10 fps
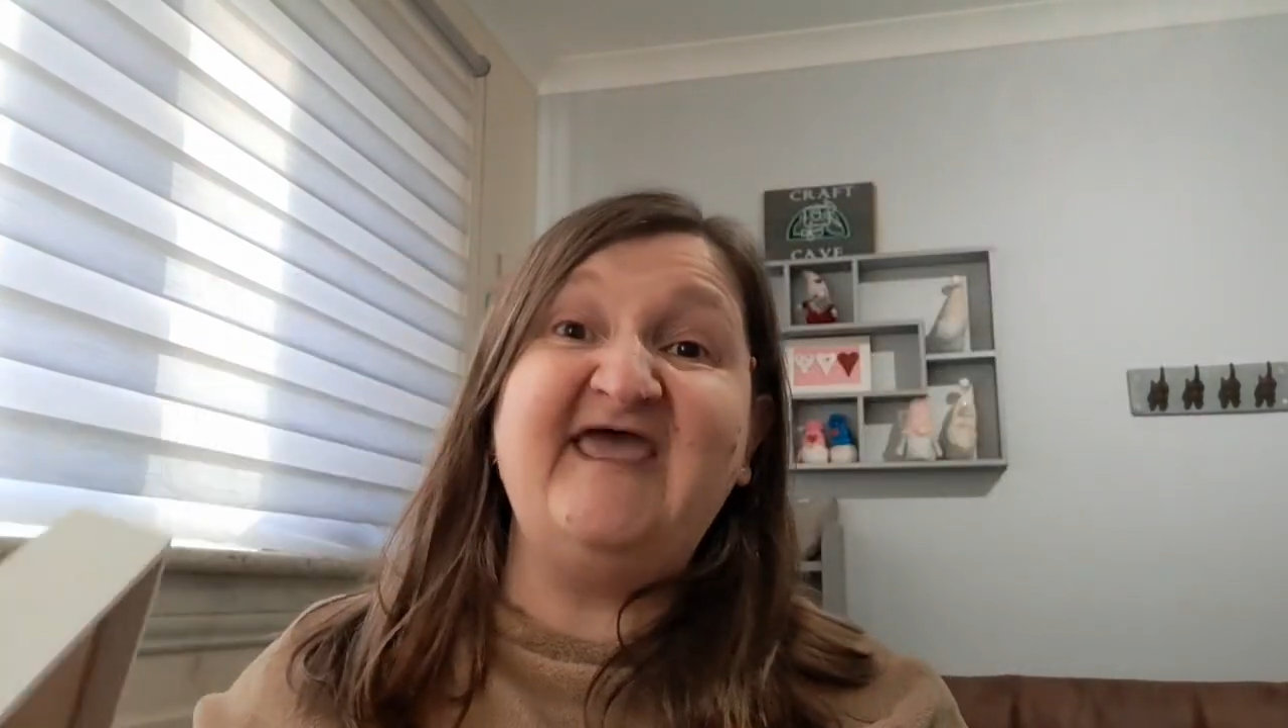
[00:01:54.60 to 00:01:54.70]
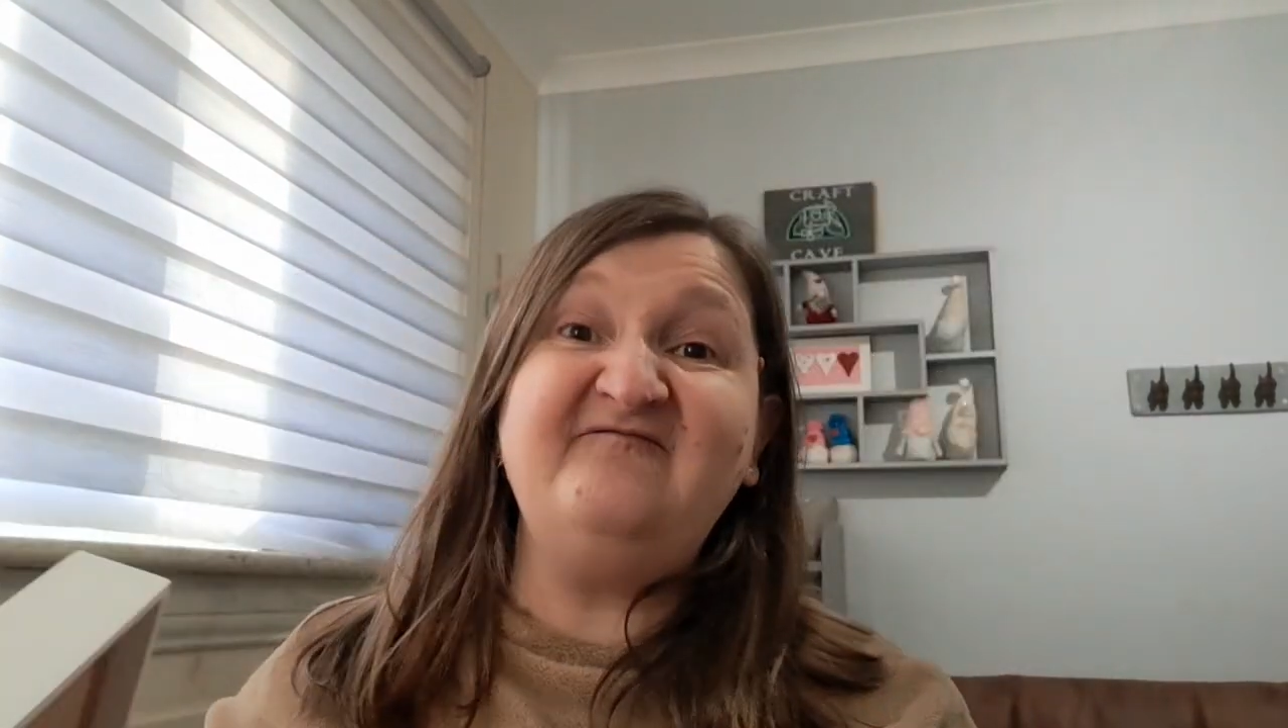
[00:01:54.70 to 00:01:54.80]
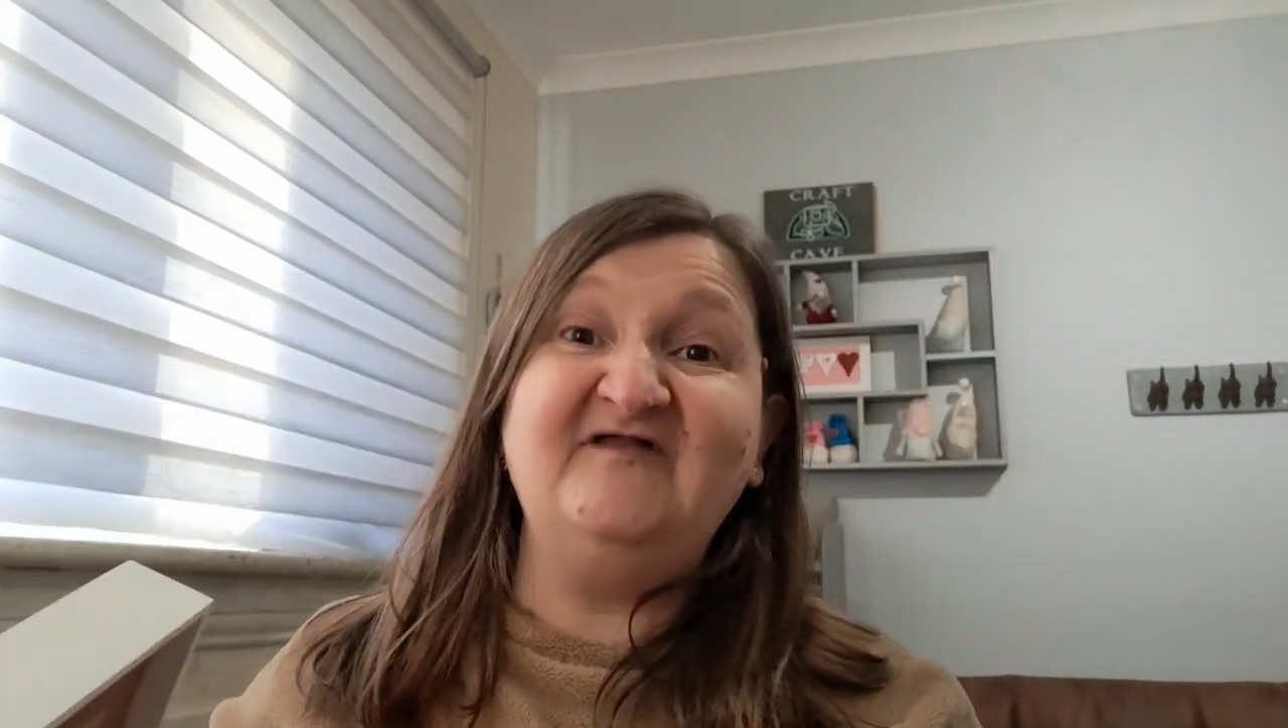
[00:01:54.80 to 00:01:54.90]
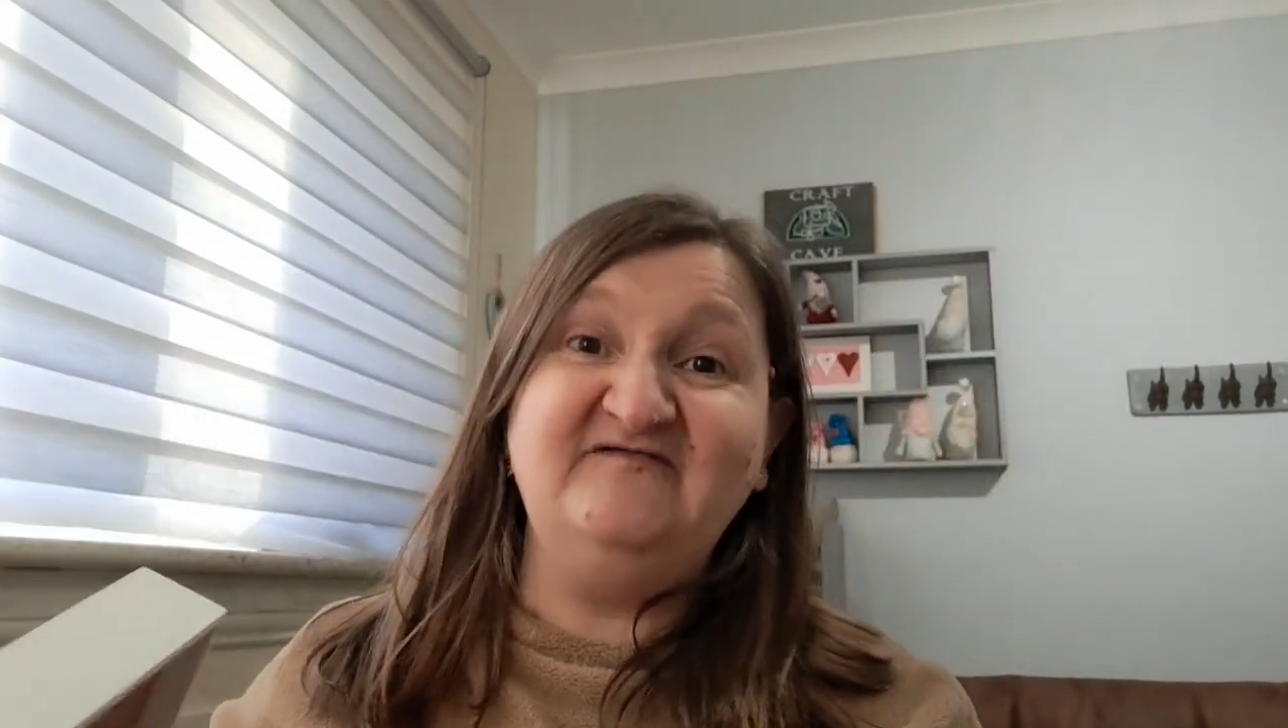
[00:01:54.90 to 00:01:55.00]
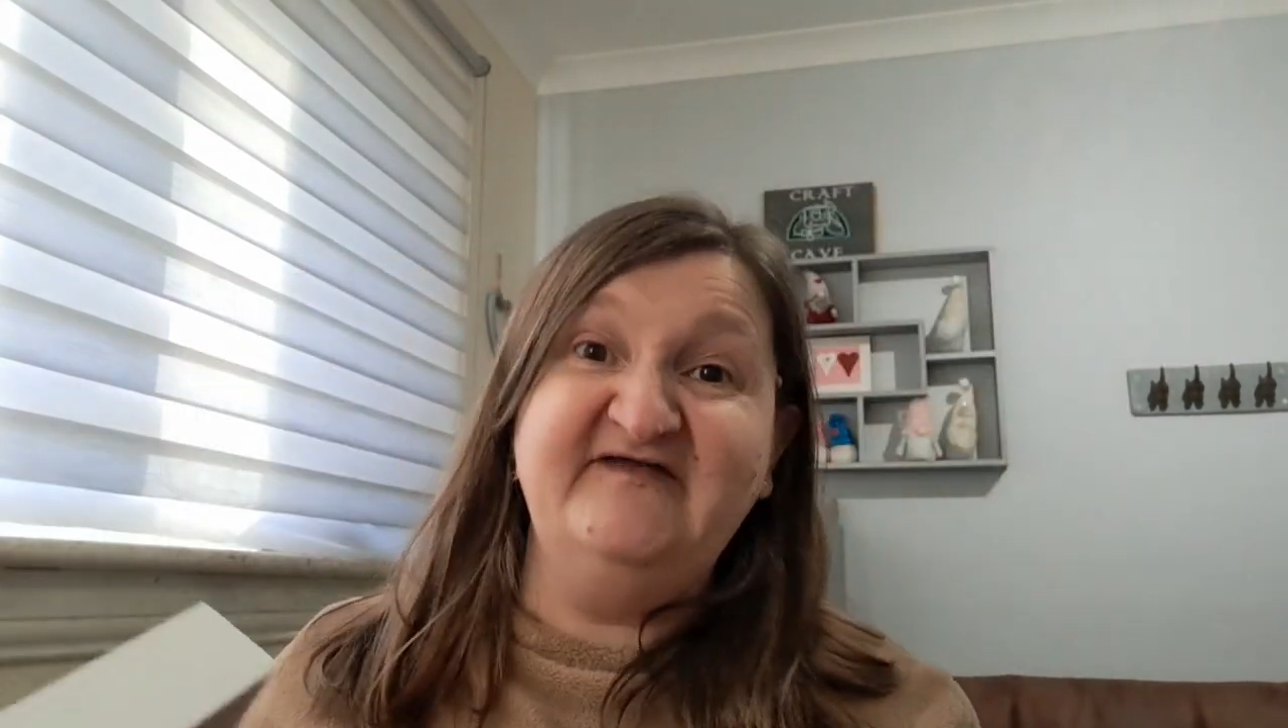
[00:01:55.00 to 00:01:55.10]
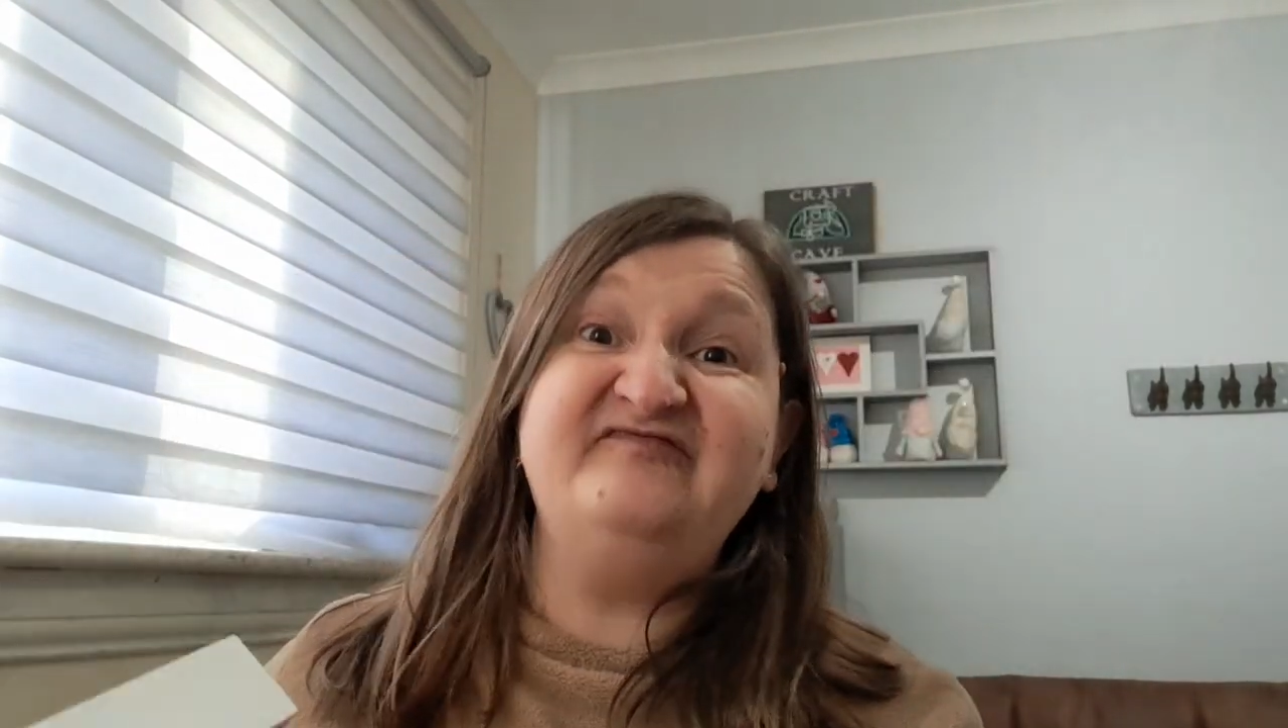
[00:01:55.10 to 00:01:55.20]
Definitely